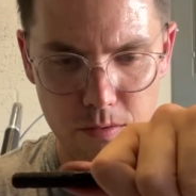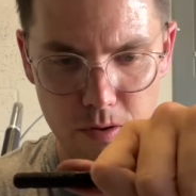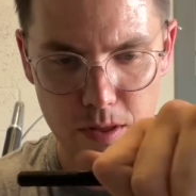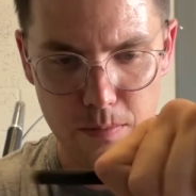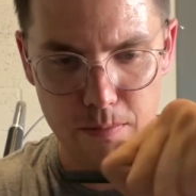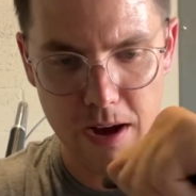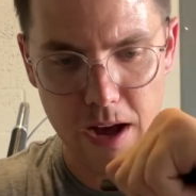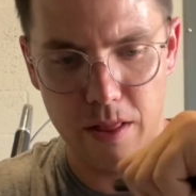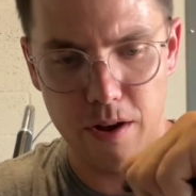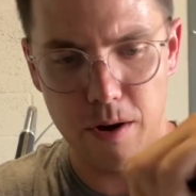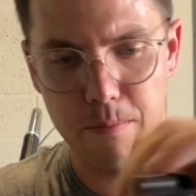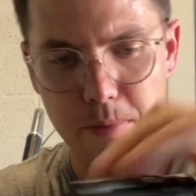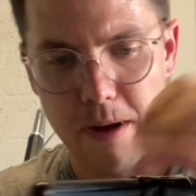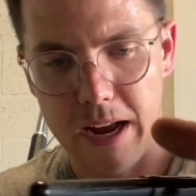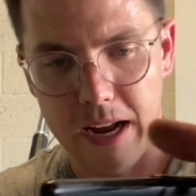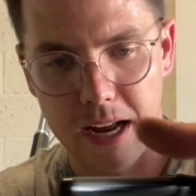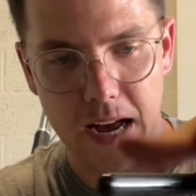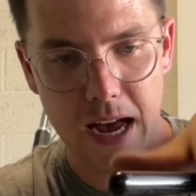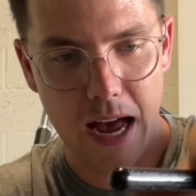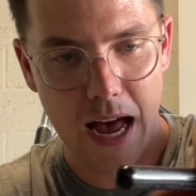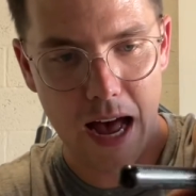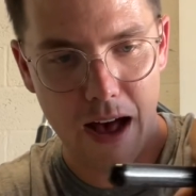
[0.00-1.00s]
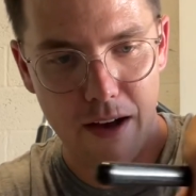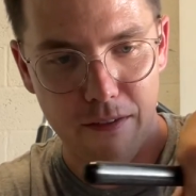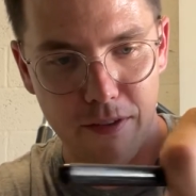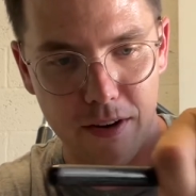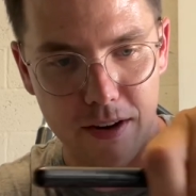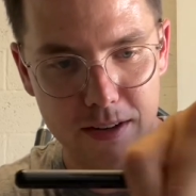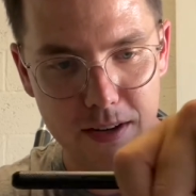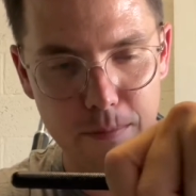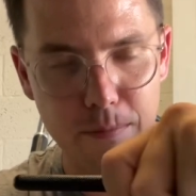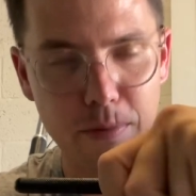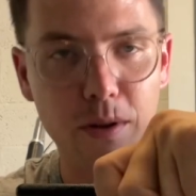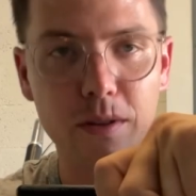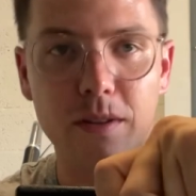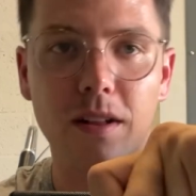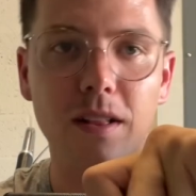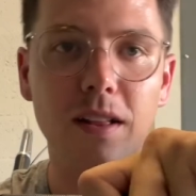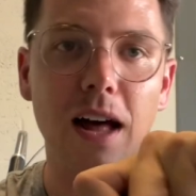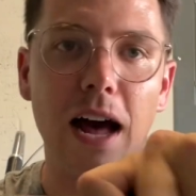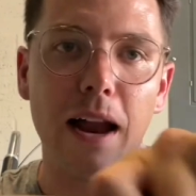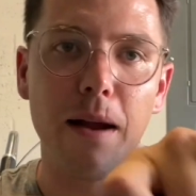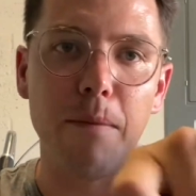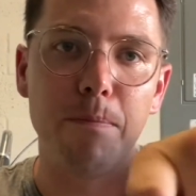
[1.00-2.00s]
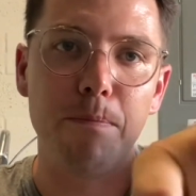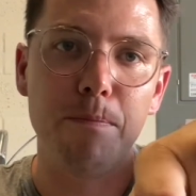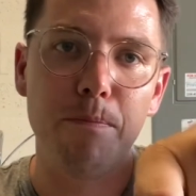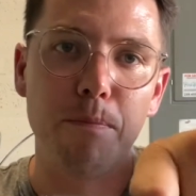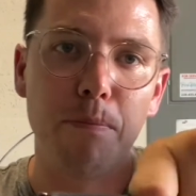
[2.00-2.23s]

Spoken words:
my other bike I have, because I built a lot of